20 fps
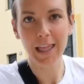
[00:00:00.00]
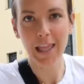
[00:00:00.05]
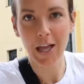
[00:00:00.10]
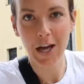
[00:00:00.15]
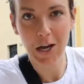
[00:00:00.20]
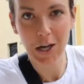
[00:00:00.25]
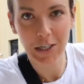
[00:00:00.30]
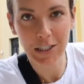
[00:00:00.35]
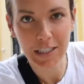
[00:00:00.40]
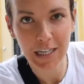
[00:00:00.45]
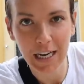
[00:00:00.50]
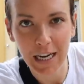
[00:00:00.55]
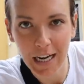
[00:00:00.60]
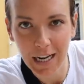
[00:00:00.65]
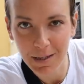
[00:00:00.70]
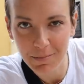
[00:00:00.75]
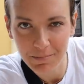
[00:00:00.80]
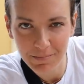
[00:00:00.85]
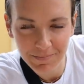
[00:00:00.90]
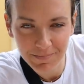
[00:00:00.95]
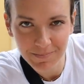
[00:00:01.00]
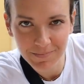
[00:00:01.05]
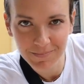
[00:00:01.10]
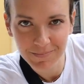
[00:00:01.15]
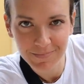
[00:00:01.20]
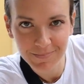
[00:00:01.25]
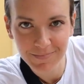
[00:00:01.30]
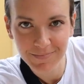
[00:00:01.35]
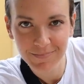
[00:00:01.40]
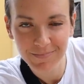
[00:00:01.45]
long time,
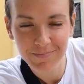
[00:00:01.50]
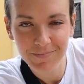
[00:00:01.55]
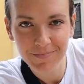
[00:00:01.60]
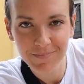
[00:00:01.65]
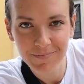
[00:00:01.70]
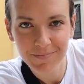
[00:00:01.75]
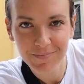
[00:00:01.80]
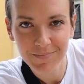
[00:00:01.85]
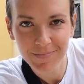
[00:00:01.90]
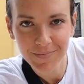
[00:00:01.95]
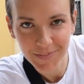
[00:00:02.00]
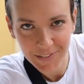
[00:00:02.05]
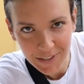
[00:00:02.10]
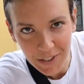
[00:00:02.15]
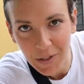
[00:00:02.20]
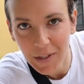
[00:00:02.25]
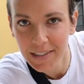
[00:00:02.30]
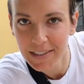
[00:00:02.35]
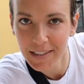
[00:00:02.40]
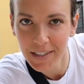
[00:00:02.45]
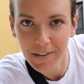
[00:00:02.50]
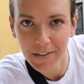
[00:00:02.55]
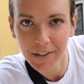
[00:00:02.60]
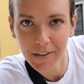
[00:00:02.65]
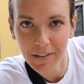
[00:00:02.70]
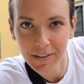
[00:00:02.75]
so let's go do